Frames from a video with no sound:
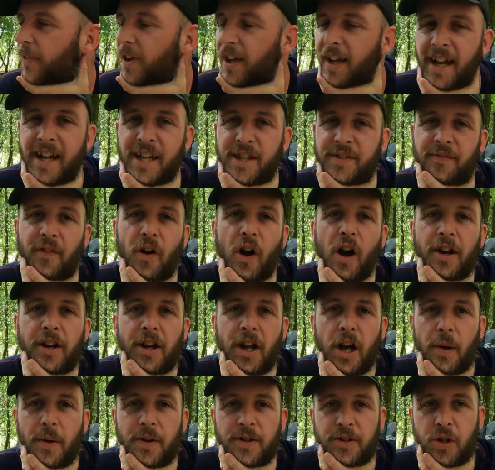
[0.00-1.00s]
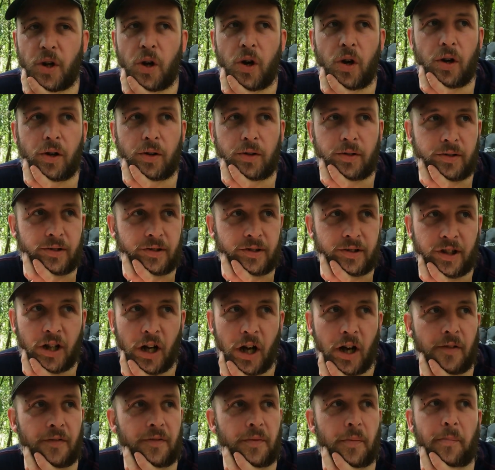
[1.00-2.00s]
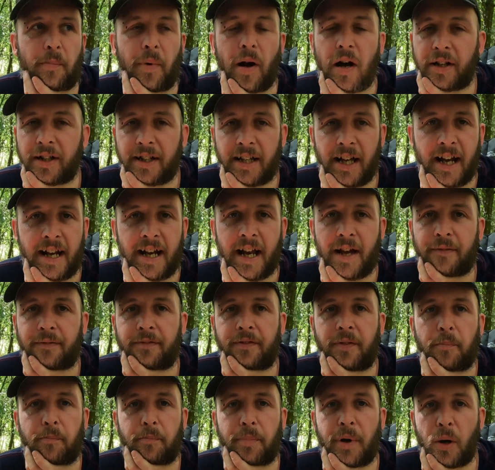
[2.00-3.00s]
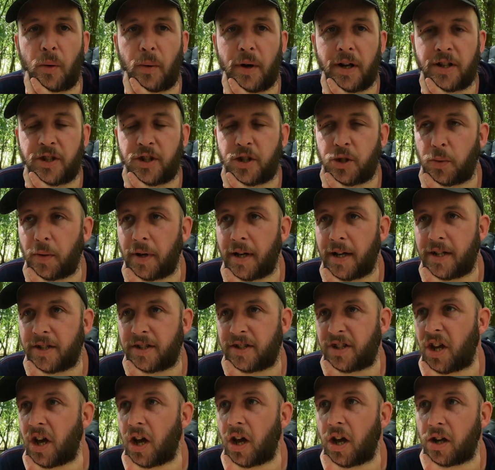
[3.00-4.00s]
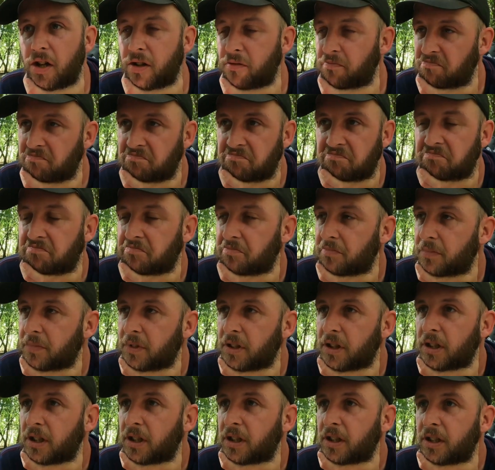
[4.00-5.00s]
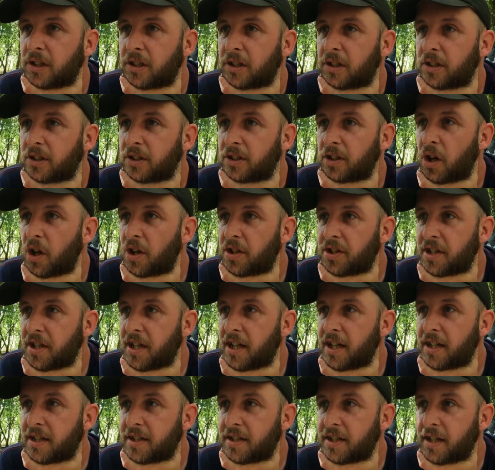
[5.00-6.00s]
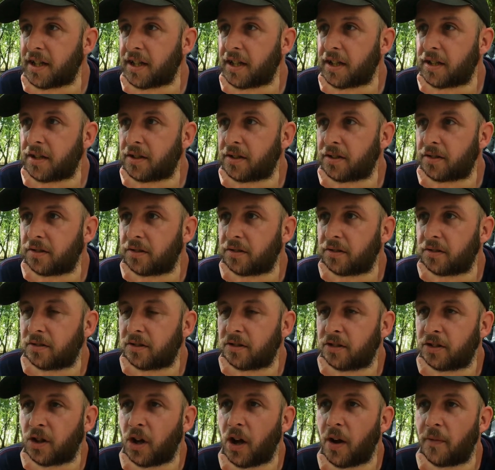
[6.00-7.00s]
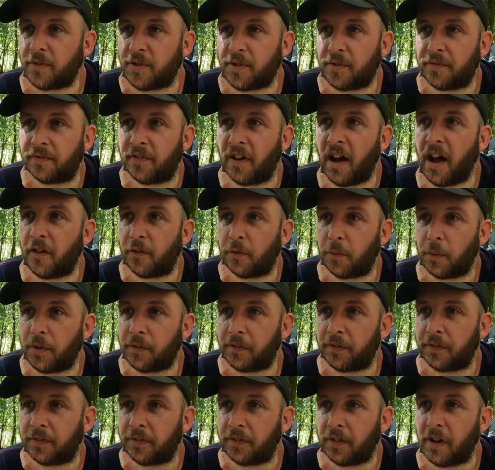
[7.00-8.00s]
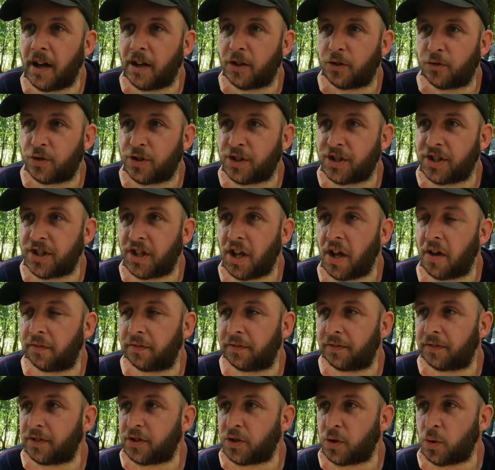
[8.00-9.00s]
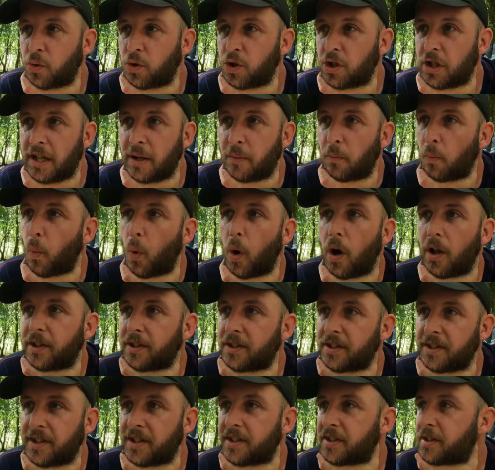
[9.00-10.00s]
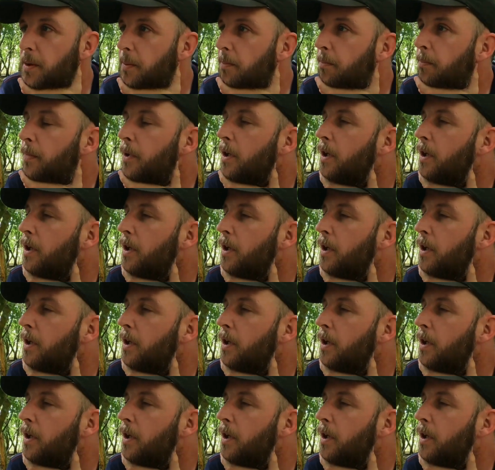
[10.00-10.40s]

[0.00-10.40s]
It's fine though. It's got kind of bug net and everything built into it, so nice and easy. Not having to faff with extra stuff. It's all just in one system.